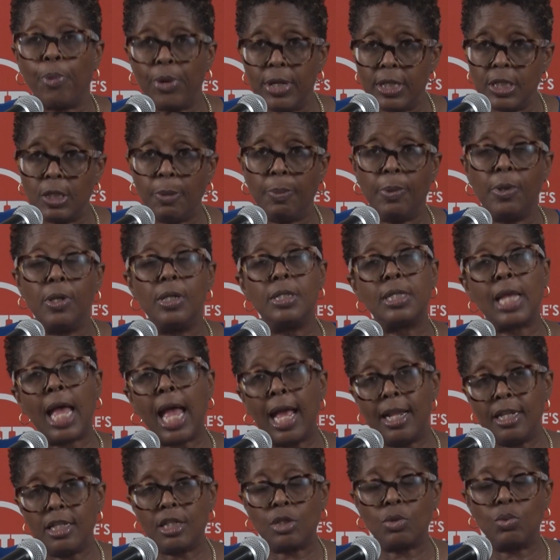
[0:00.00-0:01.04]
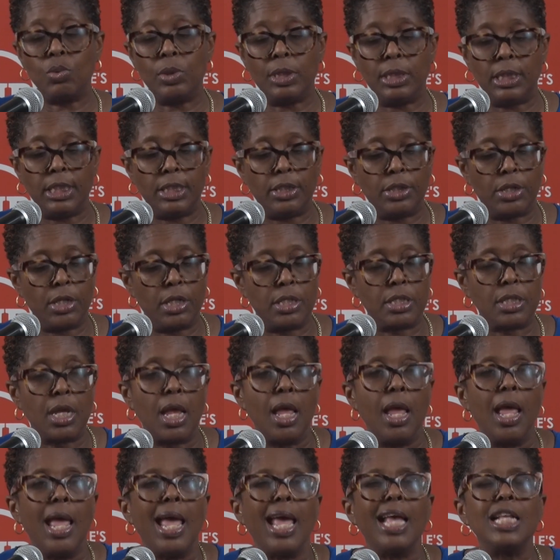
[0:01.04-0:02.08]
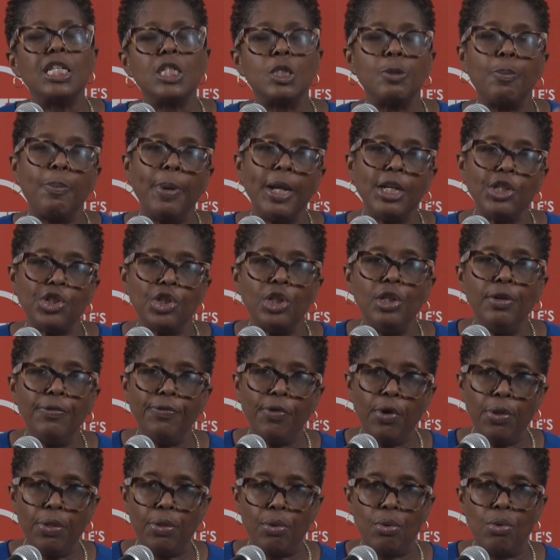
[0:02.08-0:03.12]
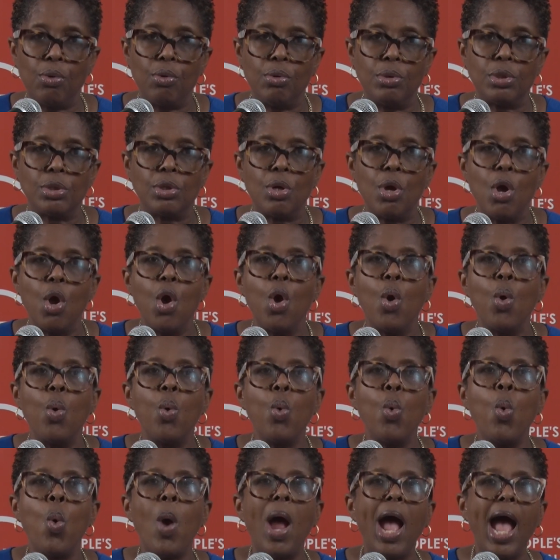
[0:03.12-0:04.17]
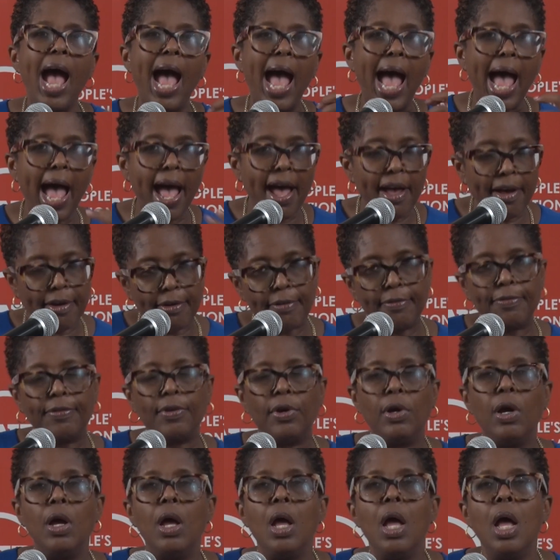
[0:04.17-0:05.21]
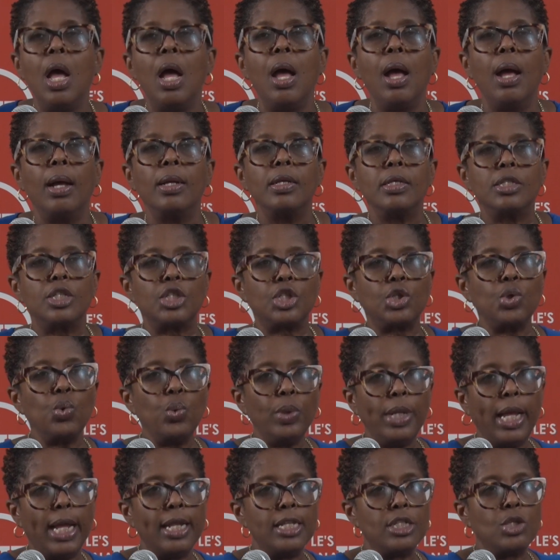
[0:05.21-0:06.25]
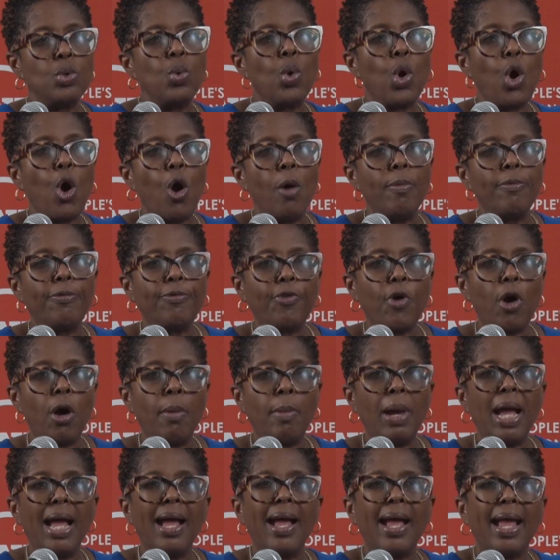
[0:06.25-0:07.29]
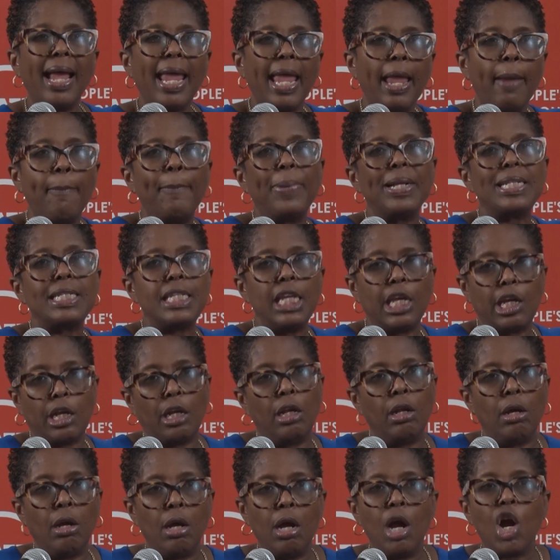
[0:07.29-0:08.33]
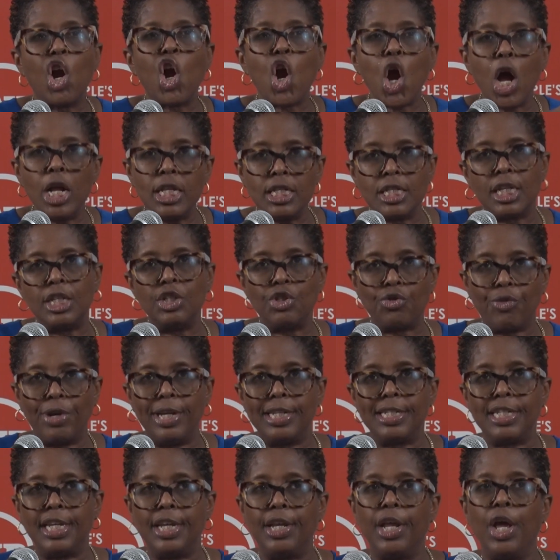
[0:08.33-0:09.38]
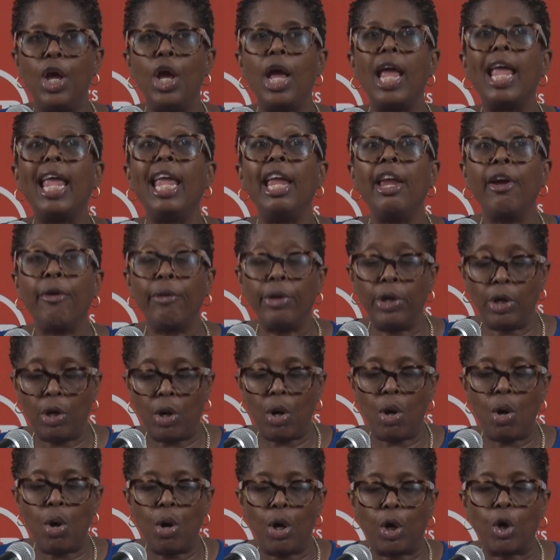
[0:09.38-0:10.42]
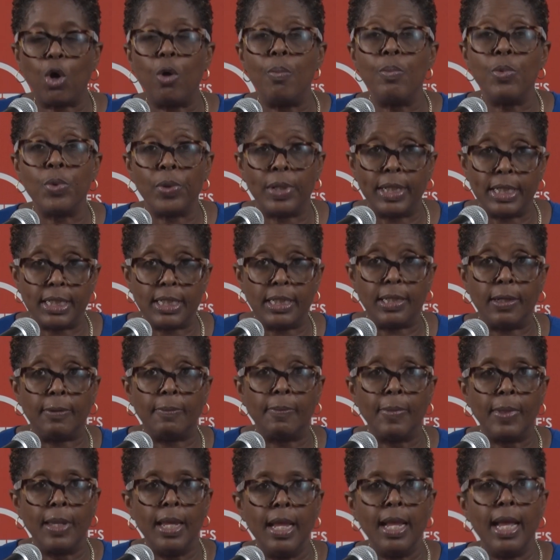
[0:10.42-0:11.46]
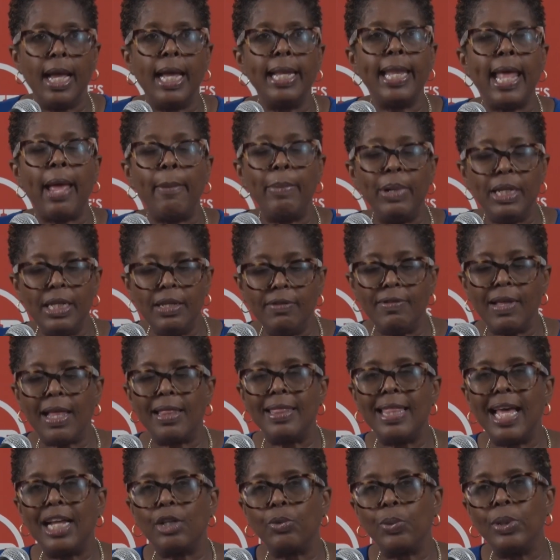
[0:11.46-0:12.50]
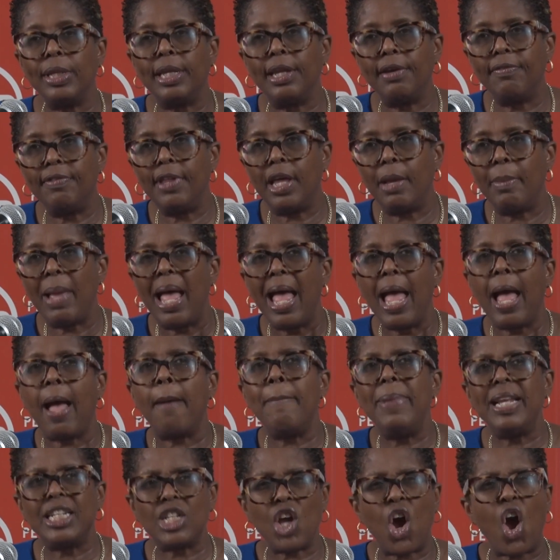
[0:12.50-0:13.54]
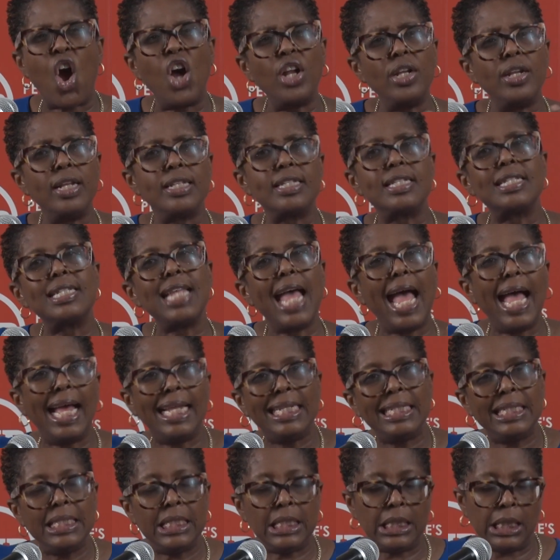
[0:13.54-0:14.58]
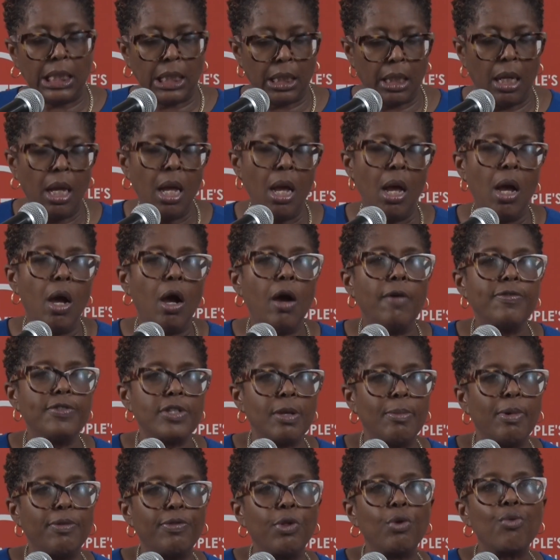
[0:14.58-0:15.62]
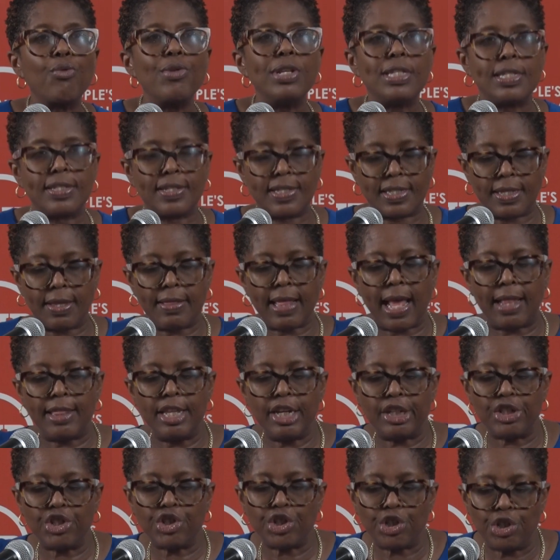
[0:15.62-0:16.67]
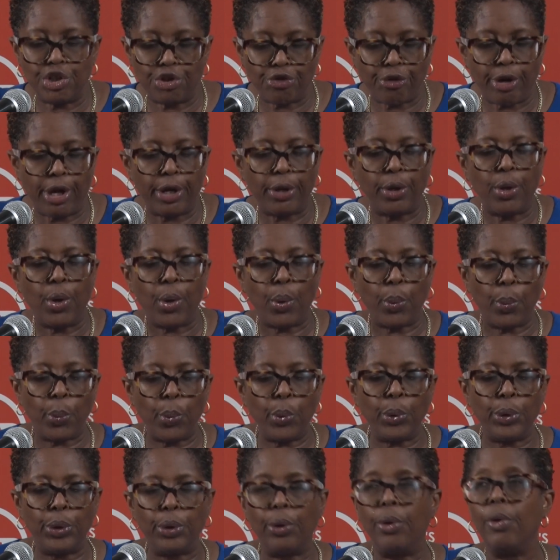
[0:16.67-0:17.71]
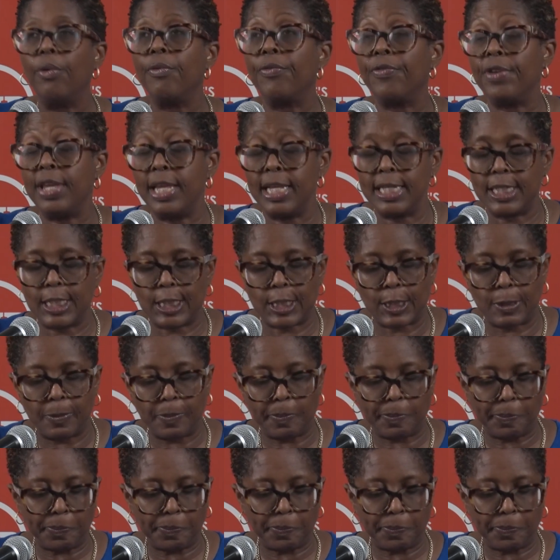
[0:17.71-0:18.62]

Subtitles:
principals and school leaders, especially for those who have students who come from a particular concentrated area or community. And I believe that that would give them a better understanding of some of the risks that their children would face.